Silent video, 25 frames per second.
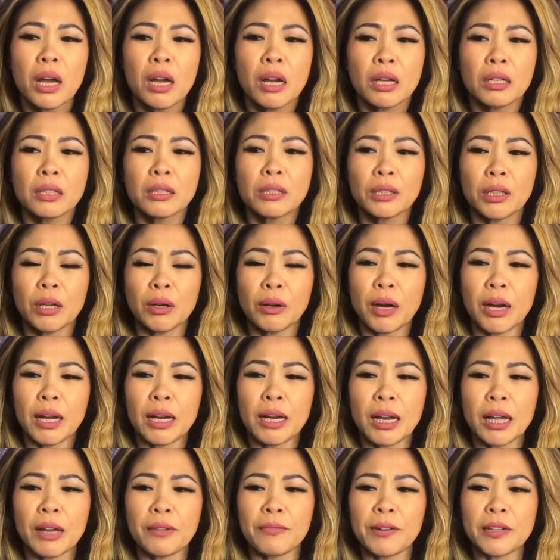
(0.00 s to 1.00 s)
you know, I
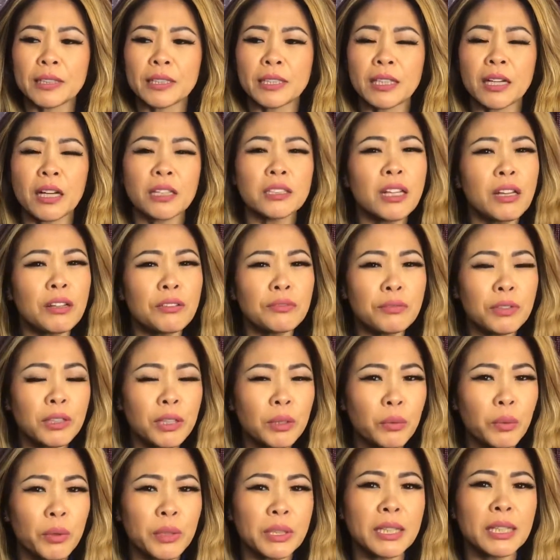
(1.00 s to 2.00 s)
left, I said, I don't really
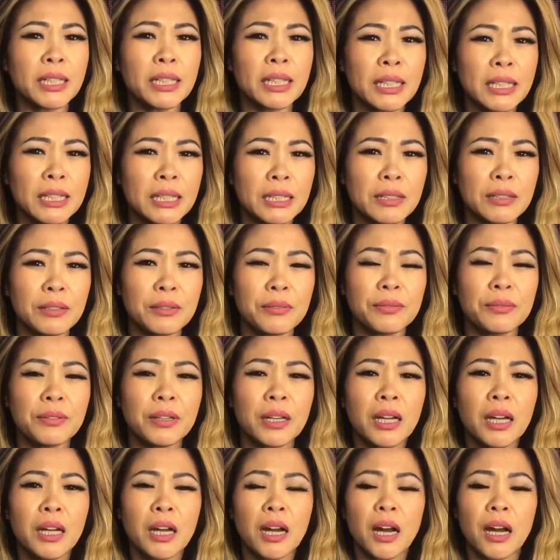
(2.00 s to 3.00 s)
want to leave.
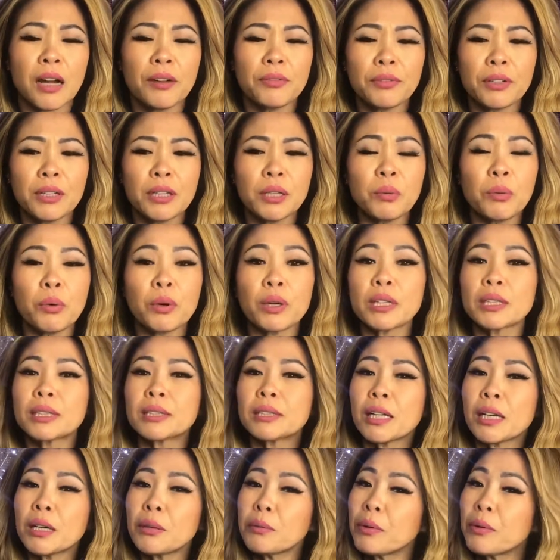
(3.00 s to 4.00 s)
I really want to
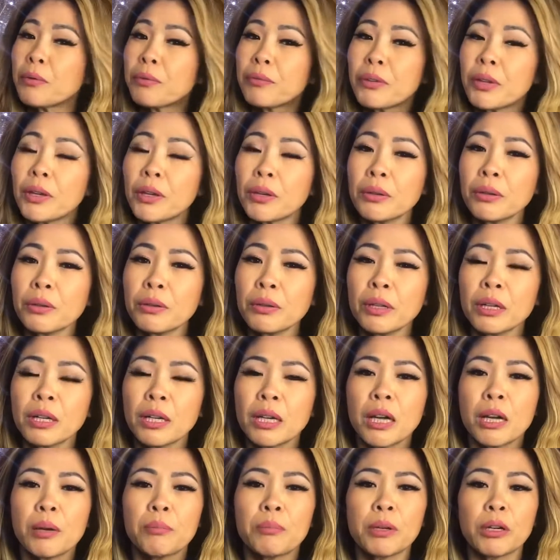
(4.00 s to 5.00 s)
stay with you,
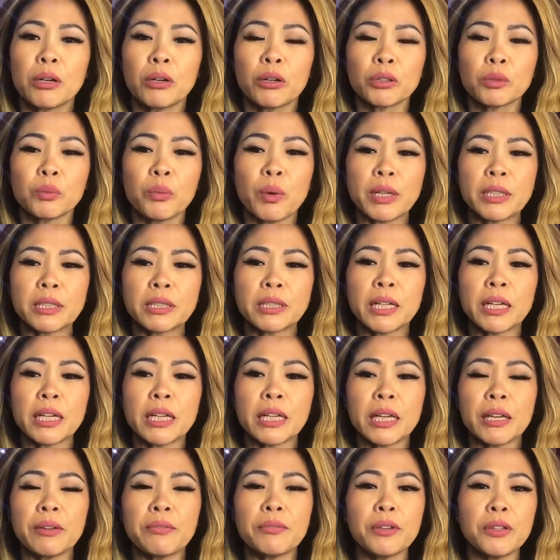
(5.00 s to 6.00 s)
because one
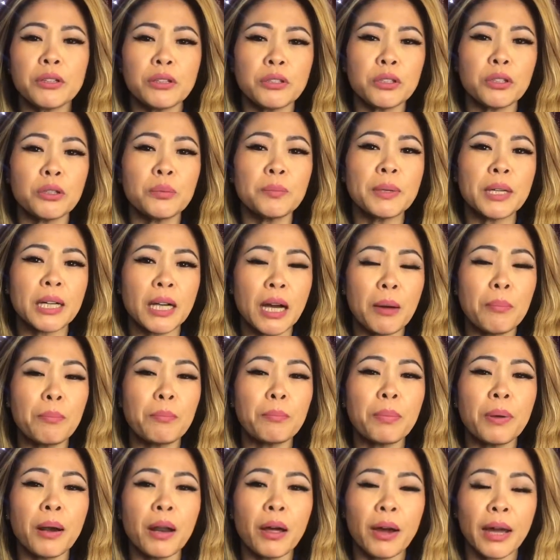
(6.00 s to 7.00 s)
day if you do become
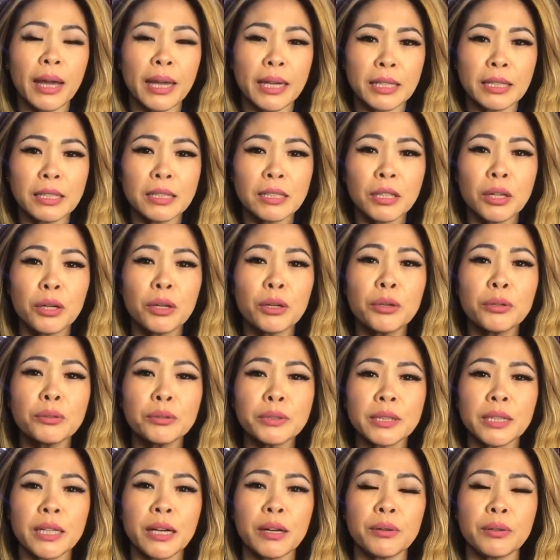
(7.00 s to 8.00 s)
blind,
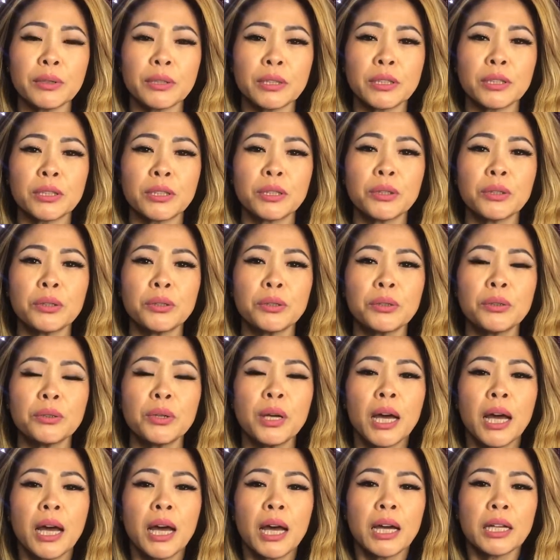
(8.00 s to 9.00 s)
who's going to,
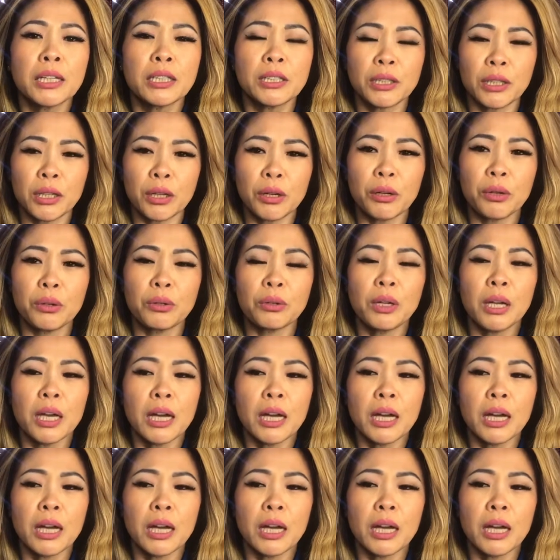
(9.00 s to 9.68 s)
you know,